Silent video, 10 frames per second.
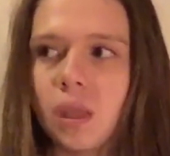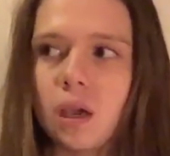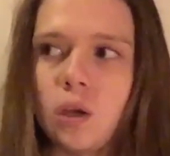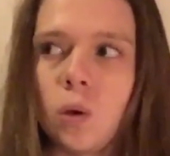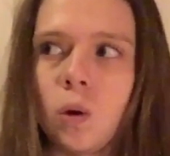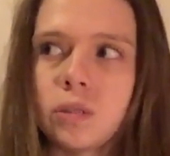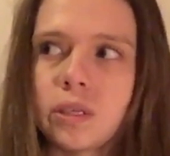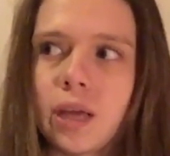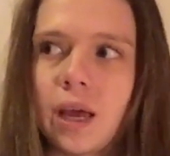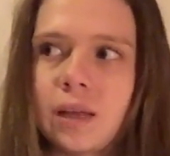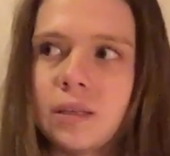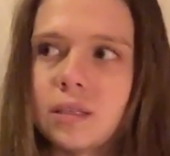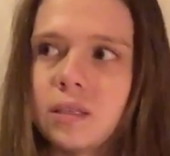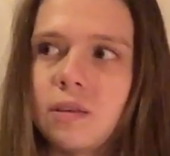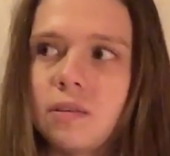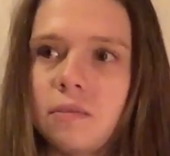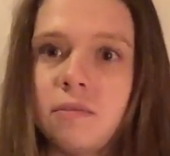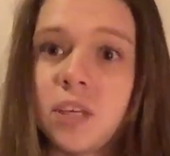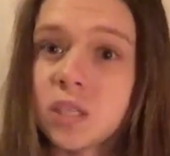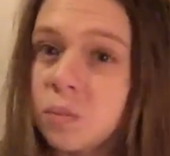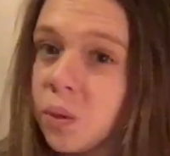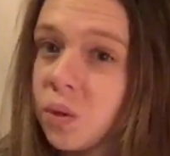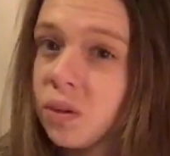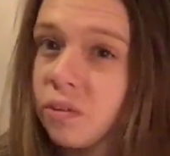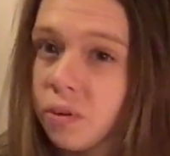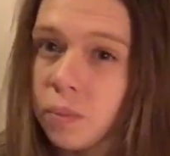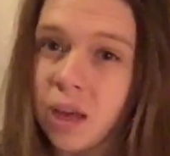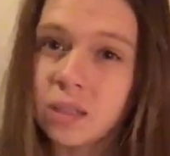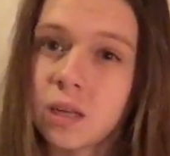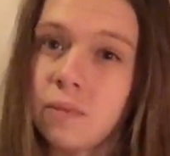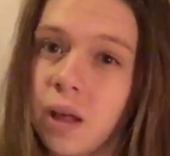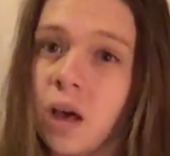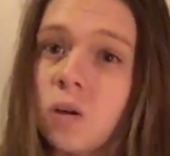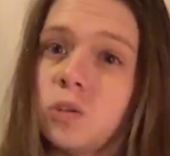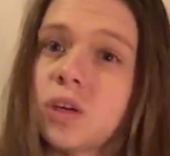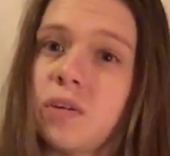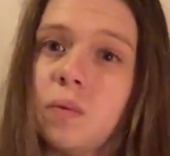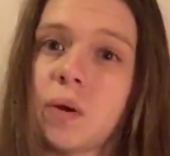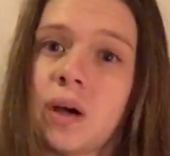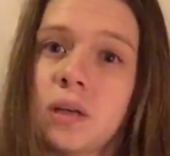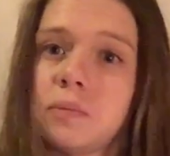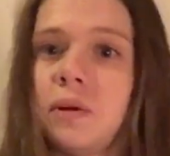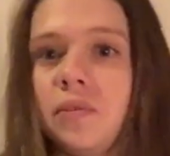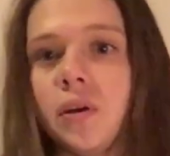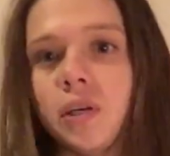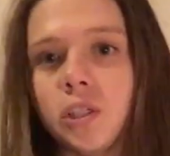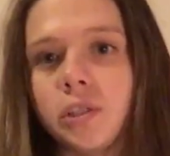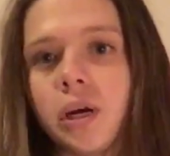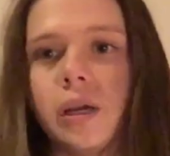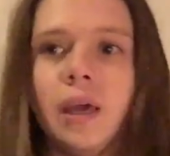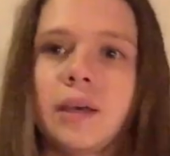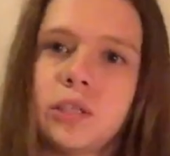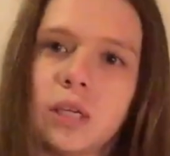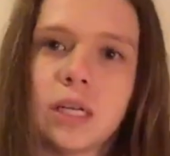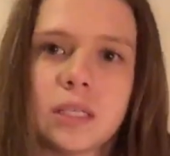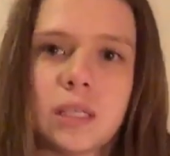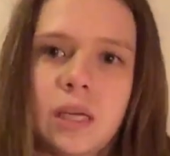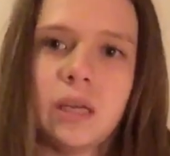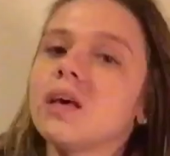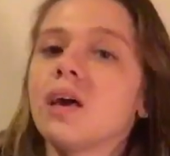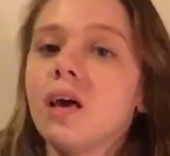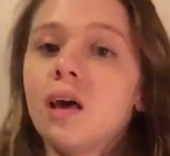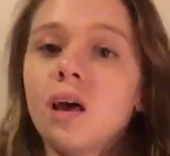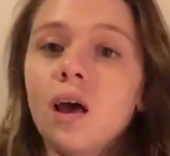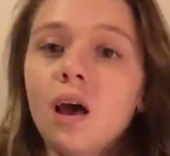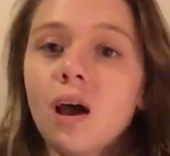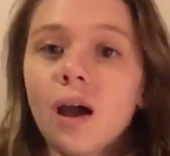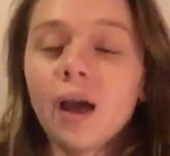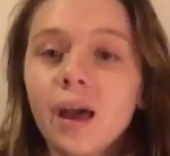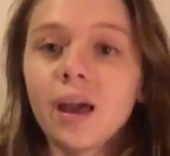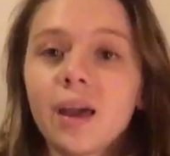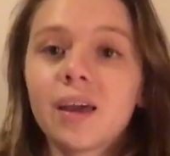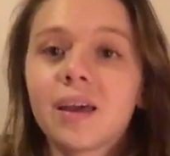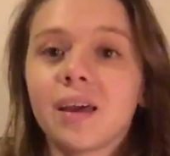not as visible from the outside of the car or driving past. But if you're in a truck, yes, you're gonna see it. I